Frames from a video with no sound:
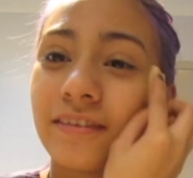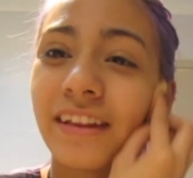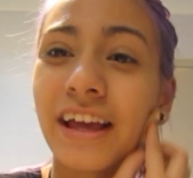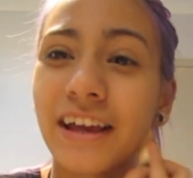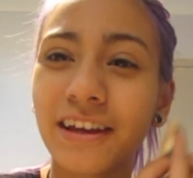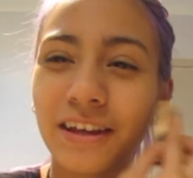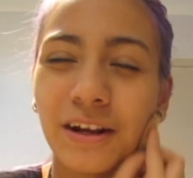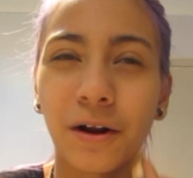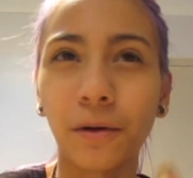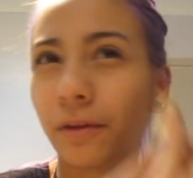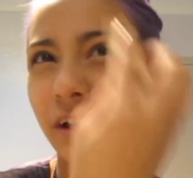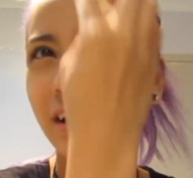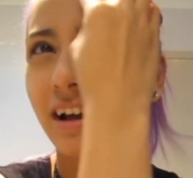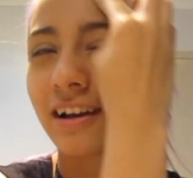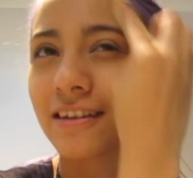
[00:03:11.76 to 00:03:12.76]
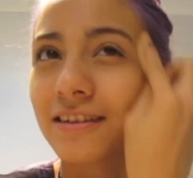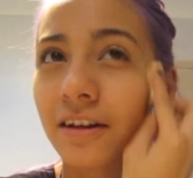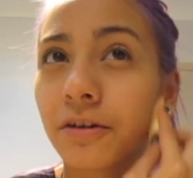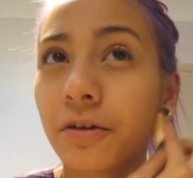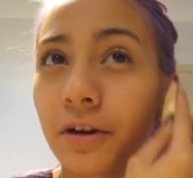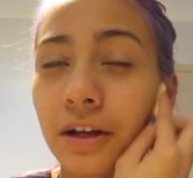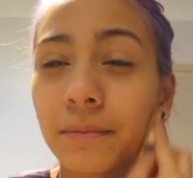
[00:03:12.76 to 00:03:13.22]
like, you know, like kind of
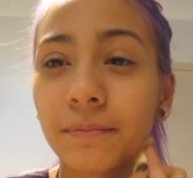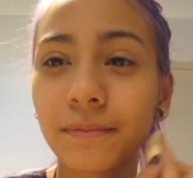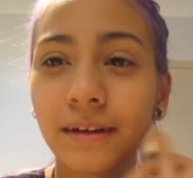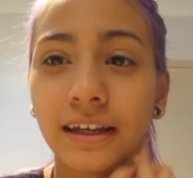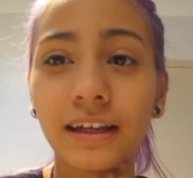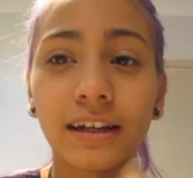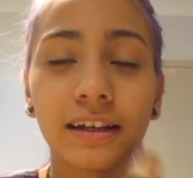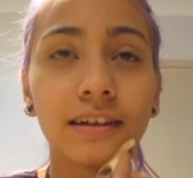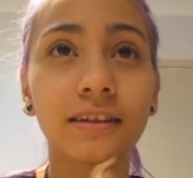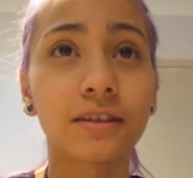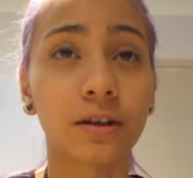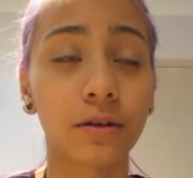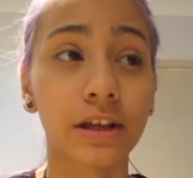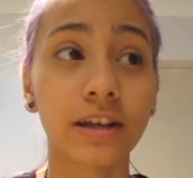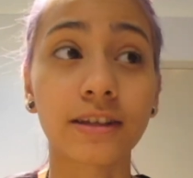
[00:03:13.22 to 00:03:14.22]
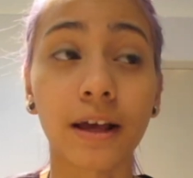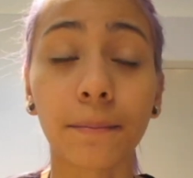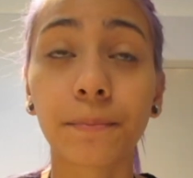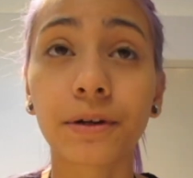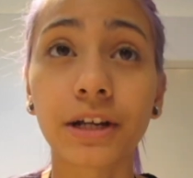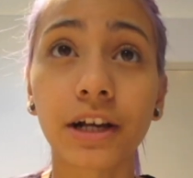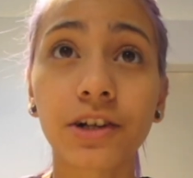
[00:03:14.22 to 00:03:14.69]
sun cream in it, so like
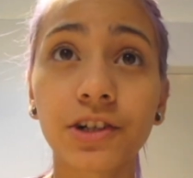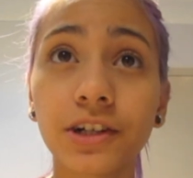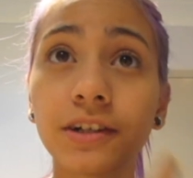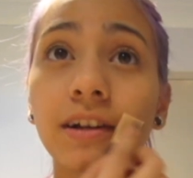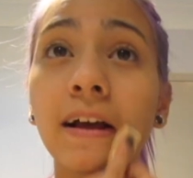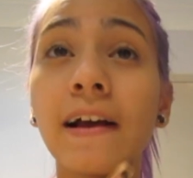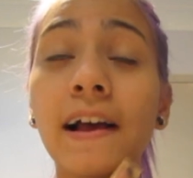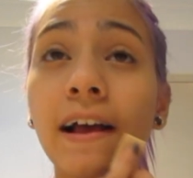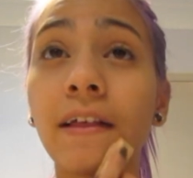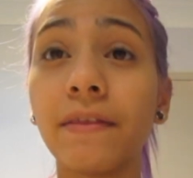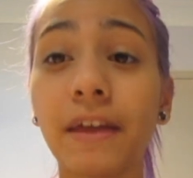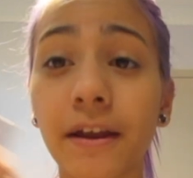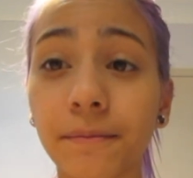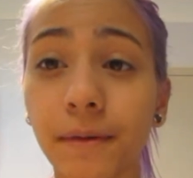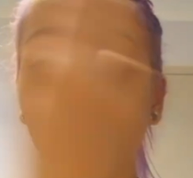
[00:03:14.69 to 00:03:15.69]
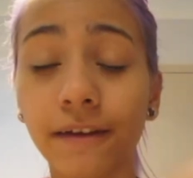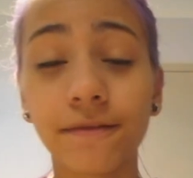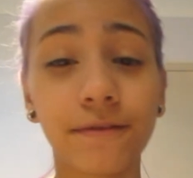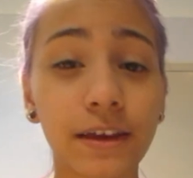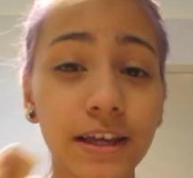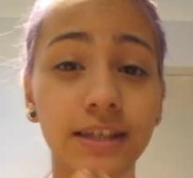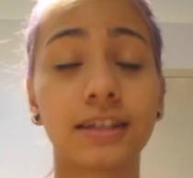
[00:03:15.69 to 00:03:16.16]
sun protection, then my
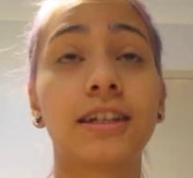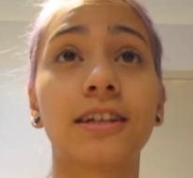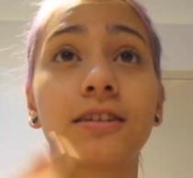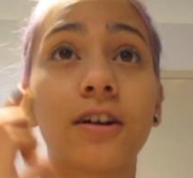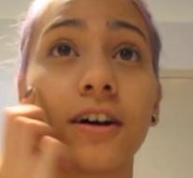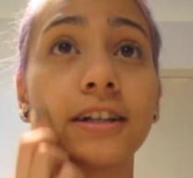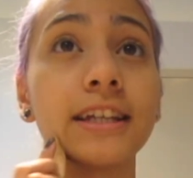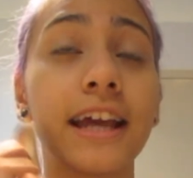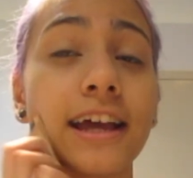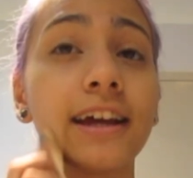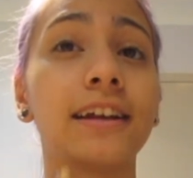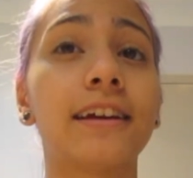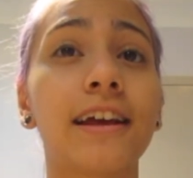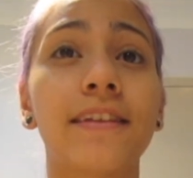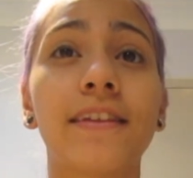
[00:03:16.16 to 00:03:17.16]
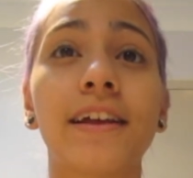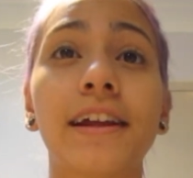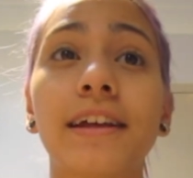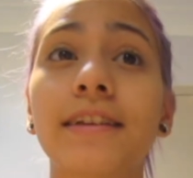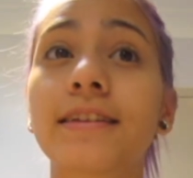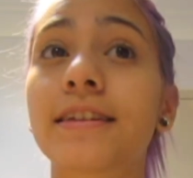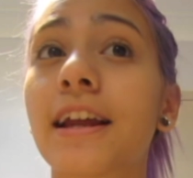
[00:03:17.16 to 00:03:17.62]
face does not tan and then
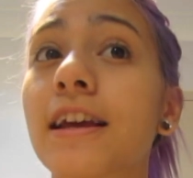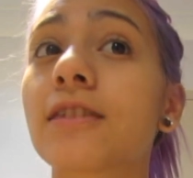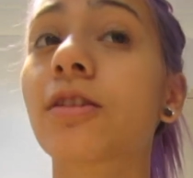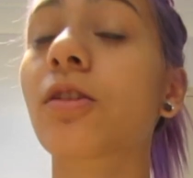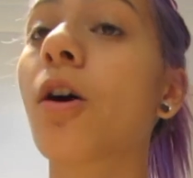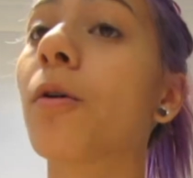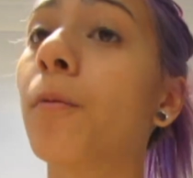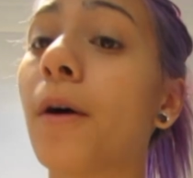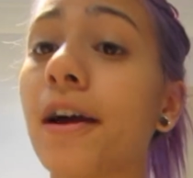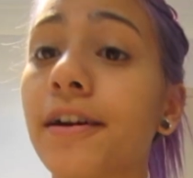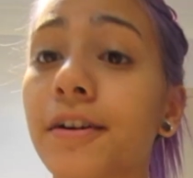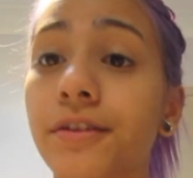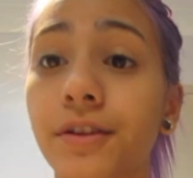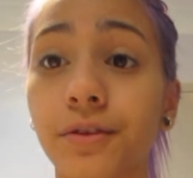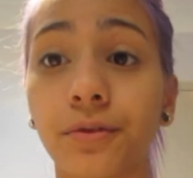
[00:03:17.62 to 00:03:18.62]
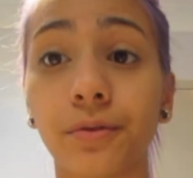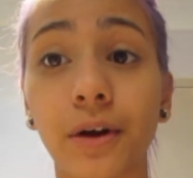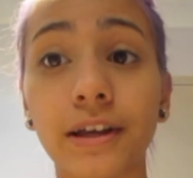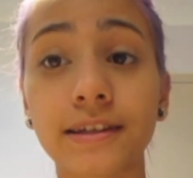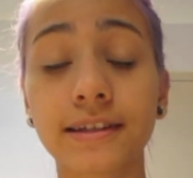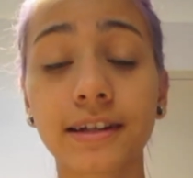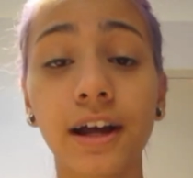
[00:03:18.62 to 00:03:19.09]
it stays a lot wider than the
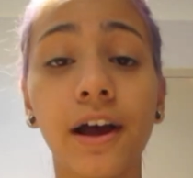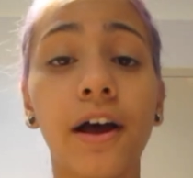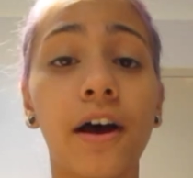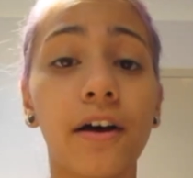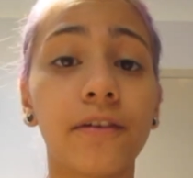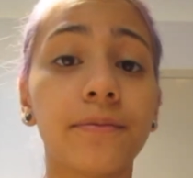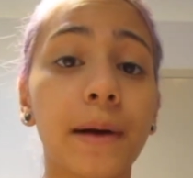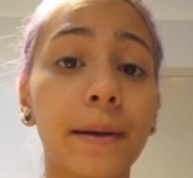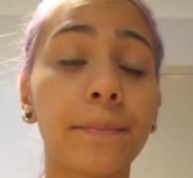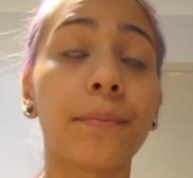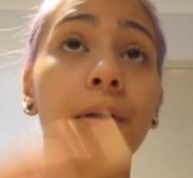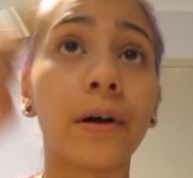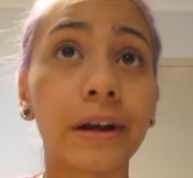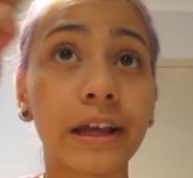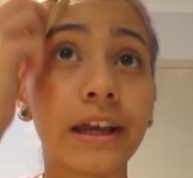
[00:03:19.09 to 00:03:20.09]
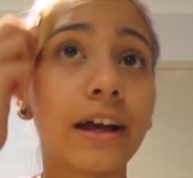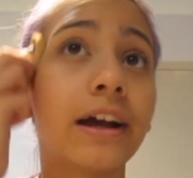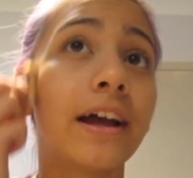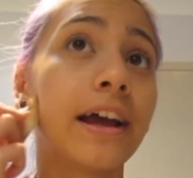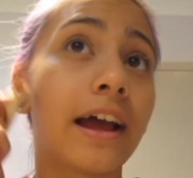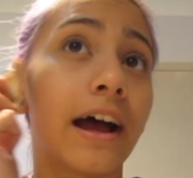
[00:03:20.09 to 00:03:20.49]
rest of my body.